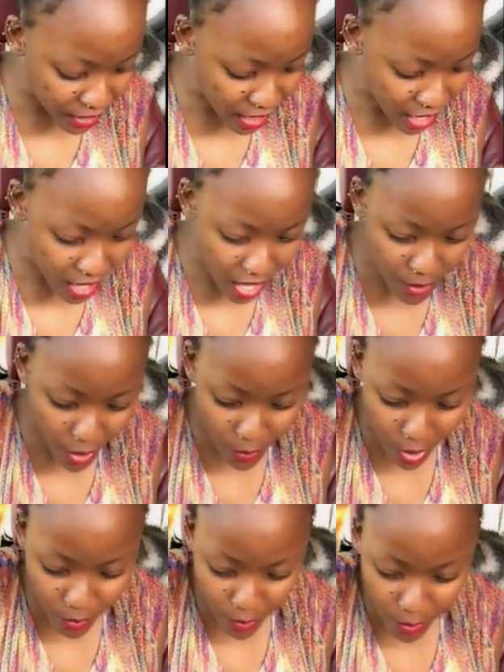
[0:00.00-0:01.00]
uh,
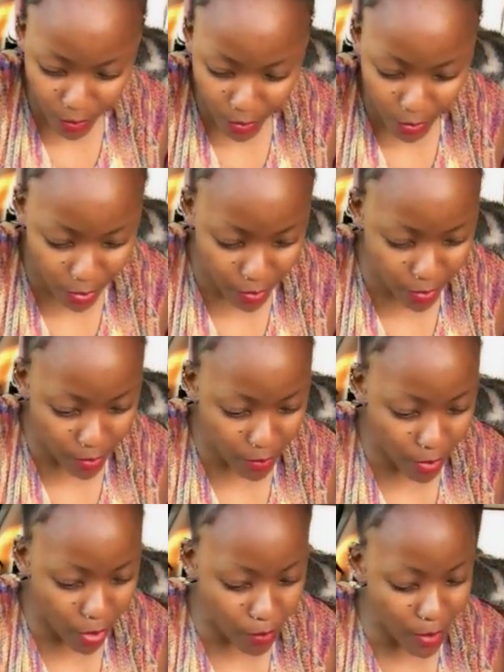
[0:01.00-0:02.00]

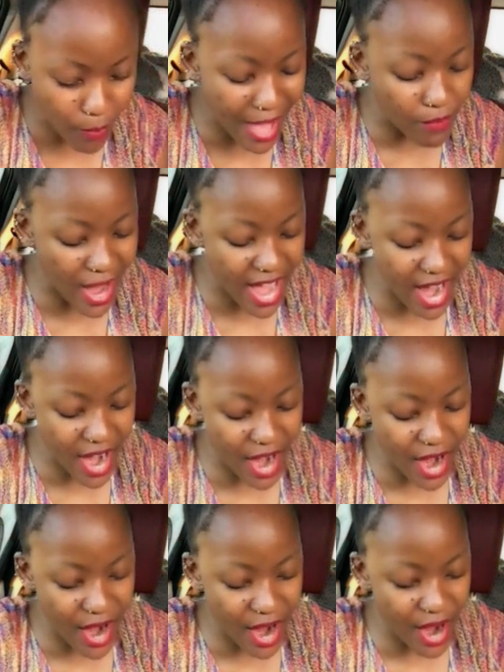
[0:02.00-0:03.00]

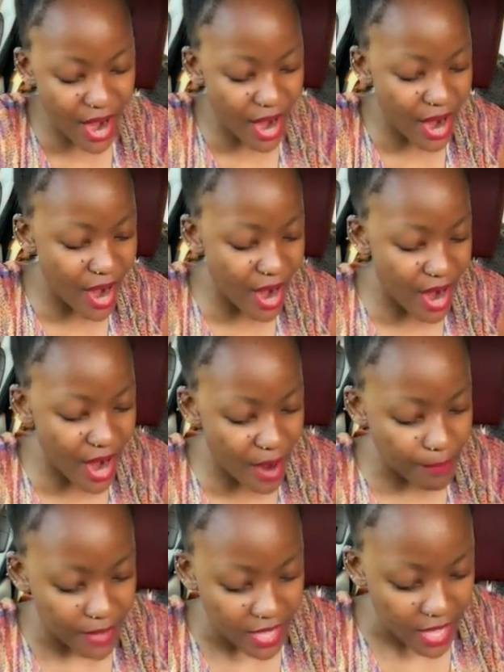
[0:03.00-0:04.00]
I
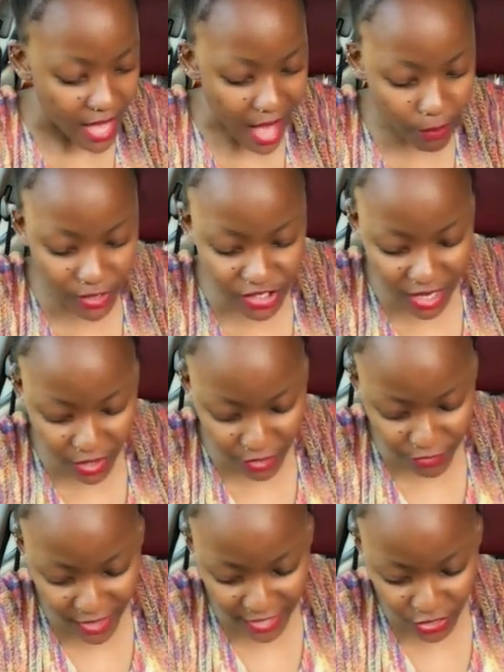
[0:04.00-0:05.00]
wish I could
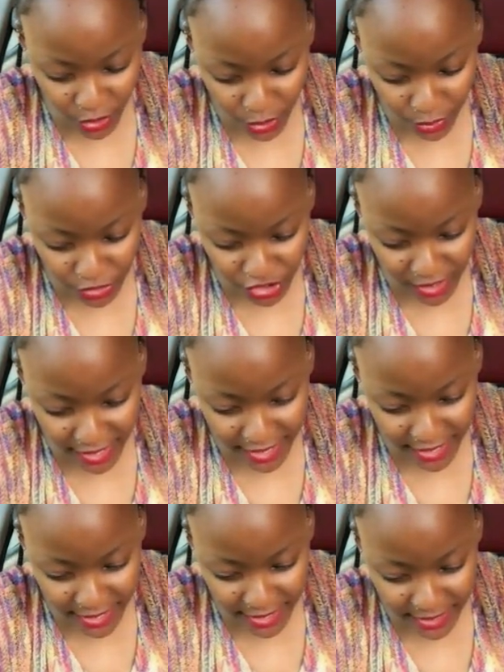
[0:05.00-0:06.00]
find the whole
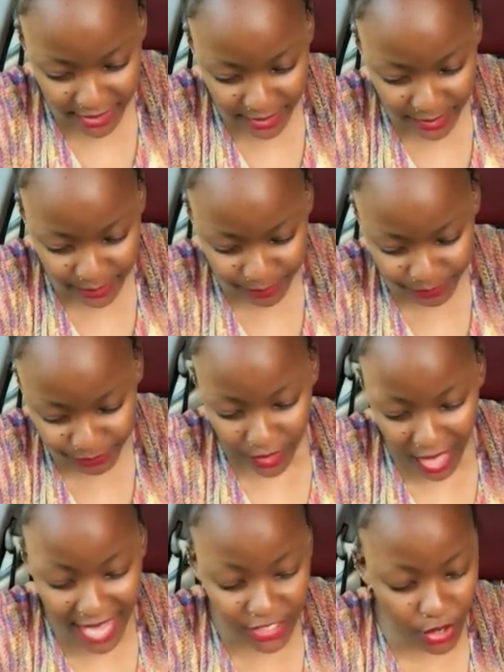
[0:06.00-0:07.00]
jam.
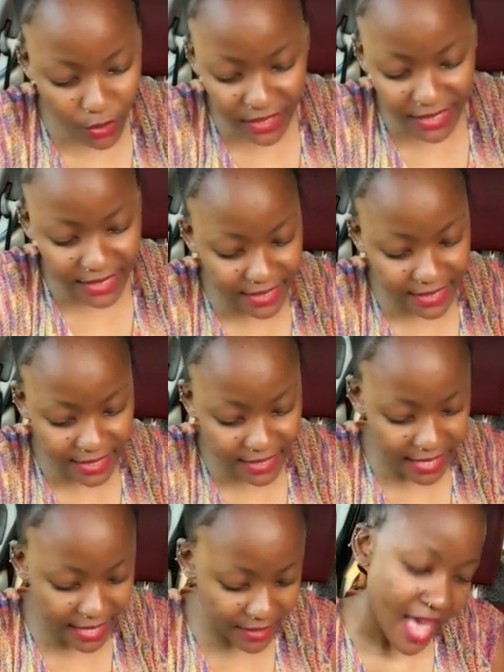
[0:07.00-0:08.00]
I totally it,
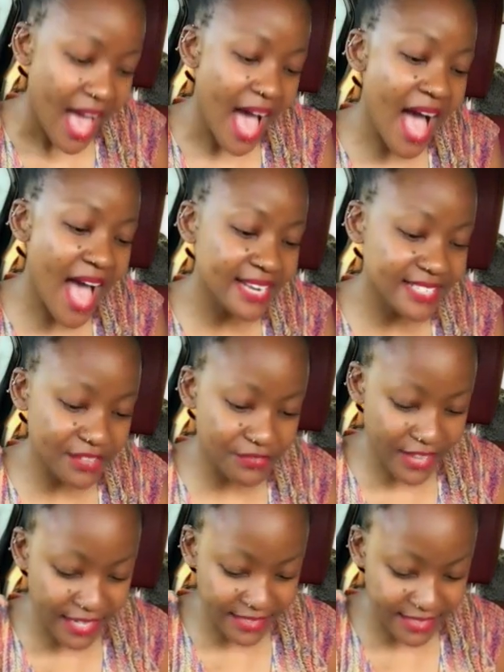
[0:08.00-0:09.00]
hey? I, I did
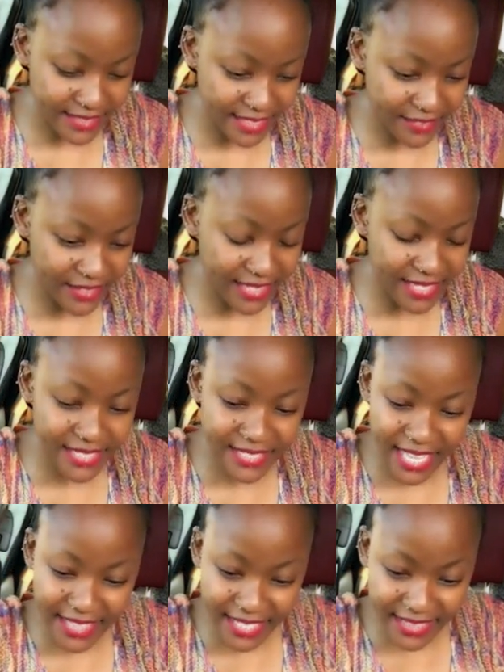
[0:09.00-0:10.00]
find it. Here it is.
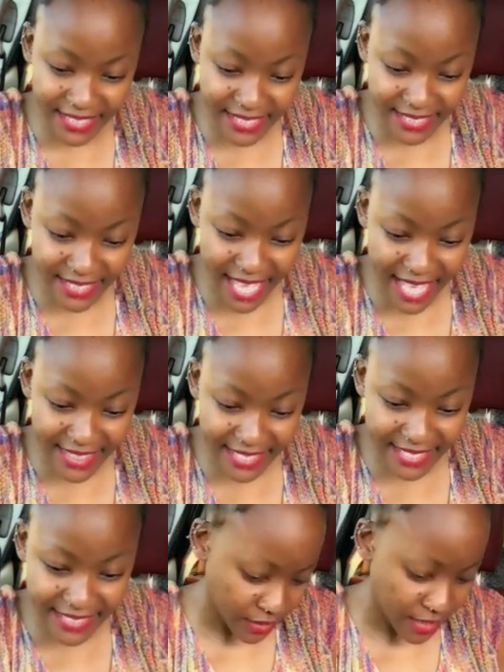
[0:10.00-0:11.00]
And then this is the
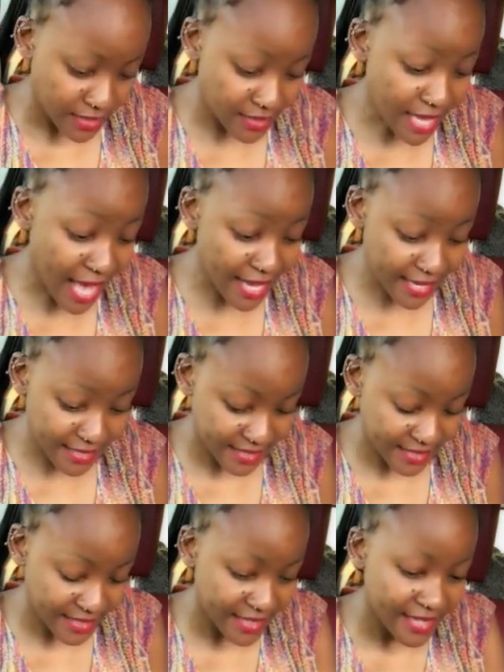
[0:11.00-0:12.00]
other side.
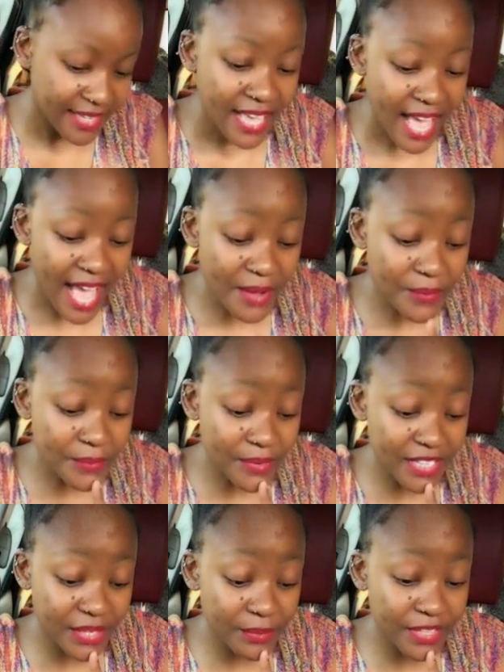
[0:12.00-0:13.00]
I
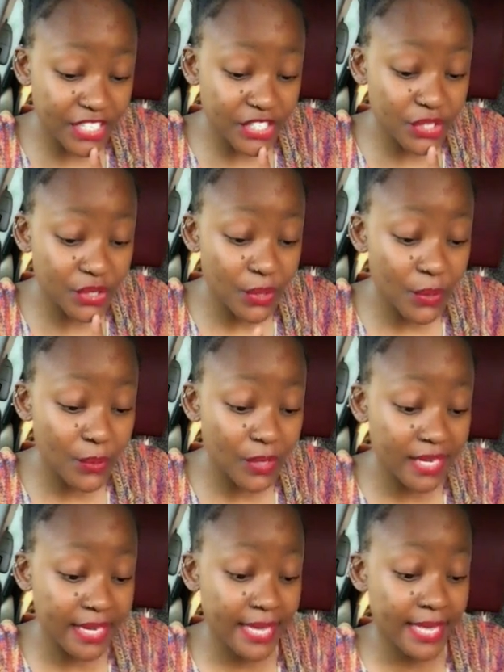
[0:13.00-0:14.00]
really, really
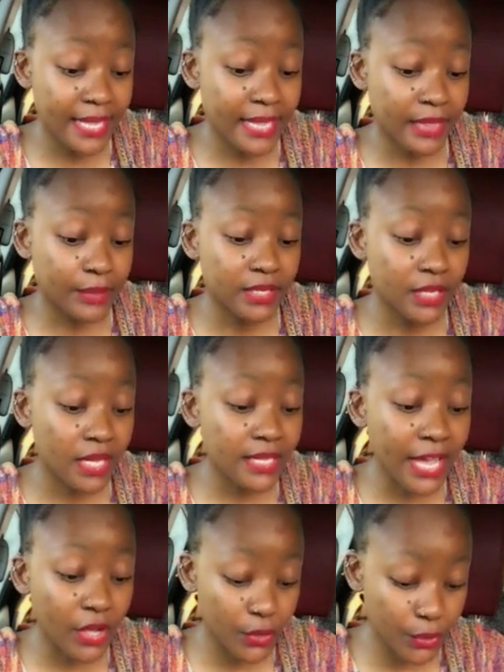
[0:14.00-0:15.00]
totally how
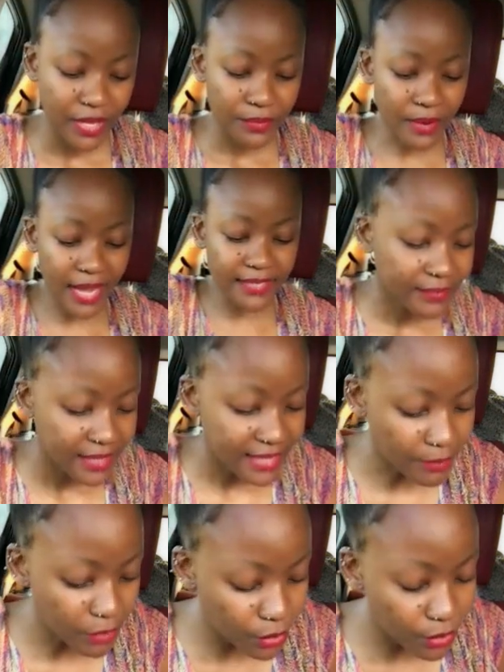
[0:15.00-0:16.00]
like hope, right?
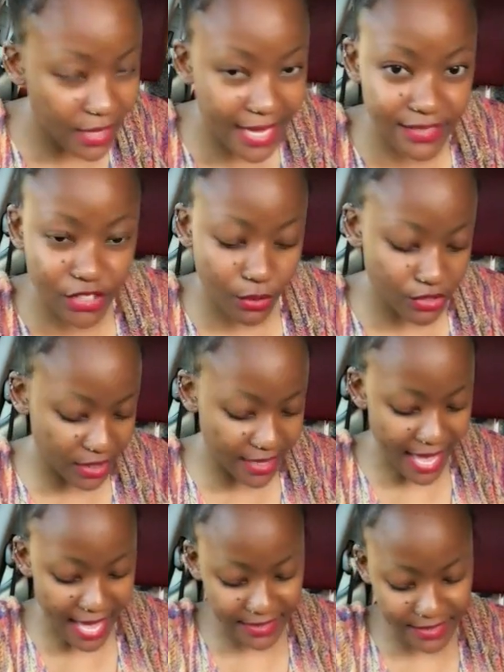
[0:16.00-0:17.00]
I'm cool. It's Doja
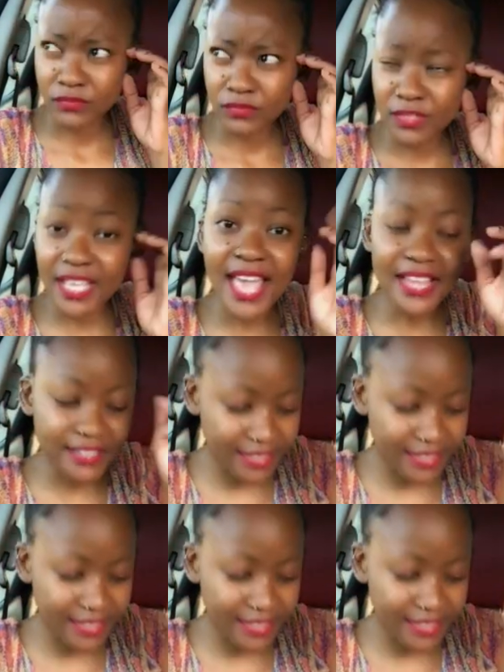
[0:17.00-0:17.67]
Cat's Candy,